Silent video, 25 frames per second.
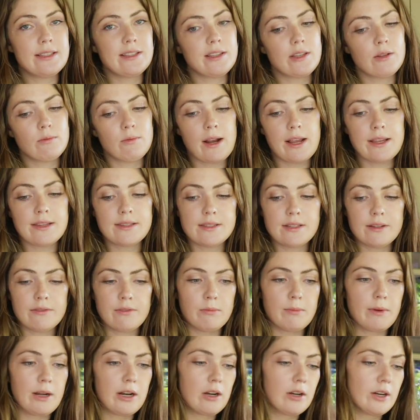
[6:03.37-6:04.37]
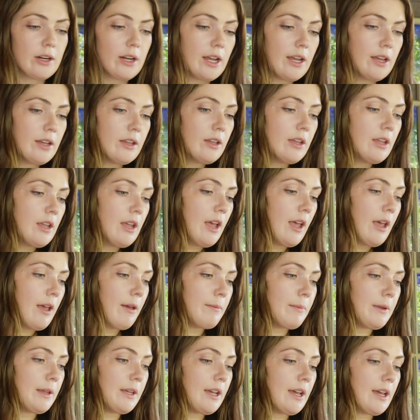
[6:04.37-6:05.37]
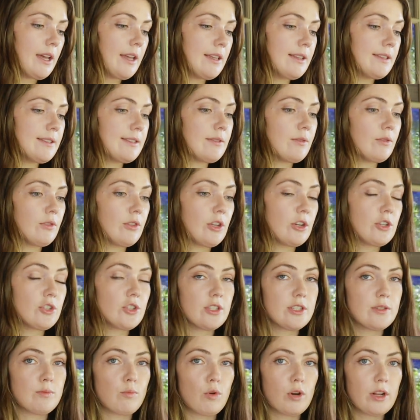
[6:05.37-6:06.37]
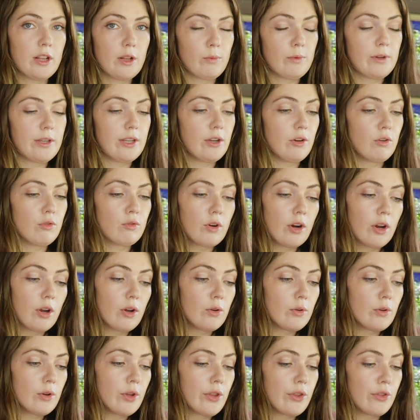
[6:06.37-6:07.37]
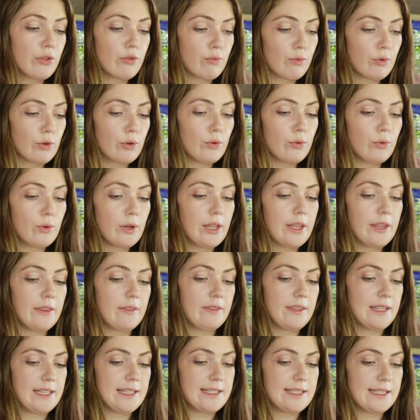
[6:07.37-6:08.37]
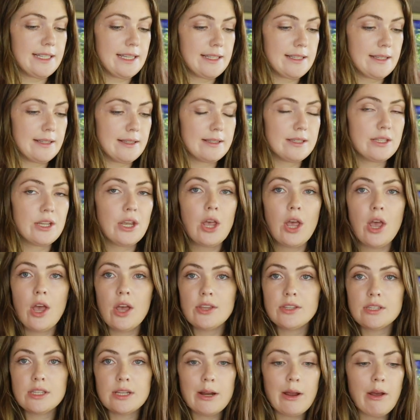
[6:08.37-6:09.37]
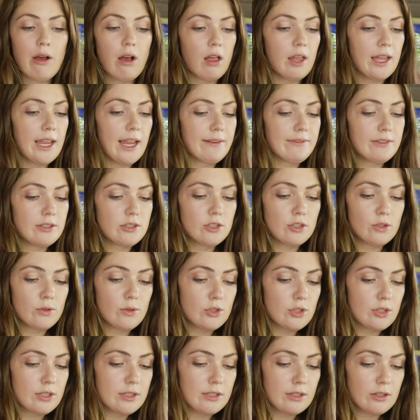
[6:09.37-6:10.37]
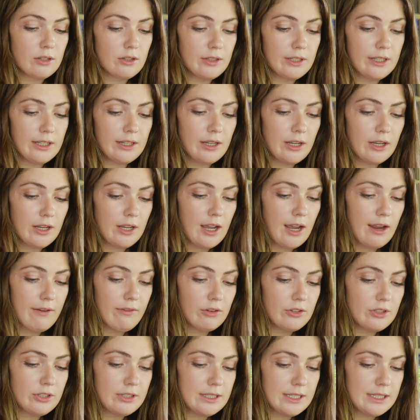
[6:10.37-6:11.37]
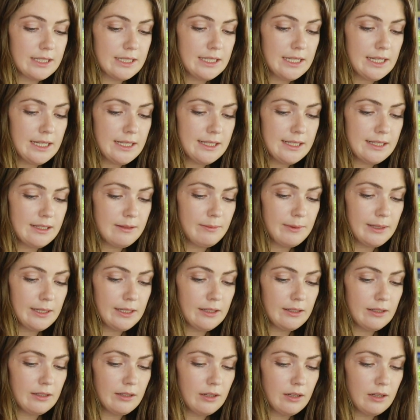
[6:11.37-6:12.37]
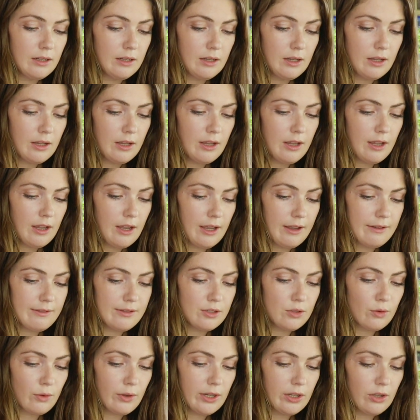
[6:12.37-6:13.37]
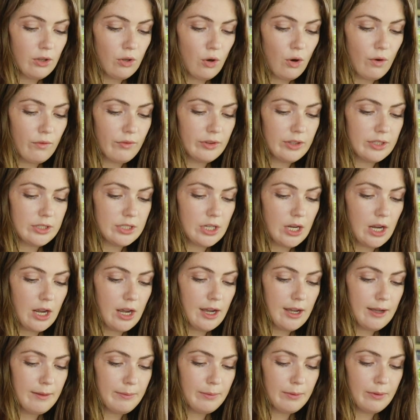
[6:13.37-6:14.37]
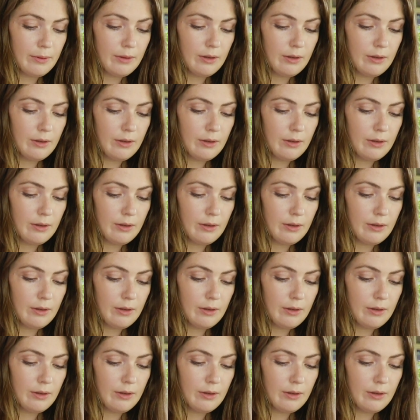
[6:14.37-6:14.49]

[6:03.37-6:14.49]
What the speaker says: than the rest of America, because there's just more that we can grow through these seasons. So now all I have to do is just literally cover just a teensy bit of soil over the top.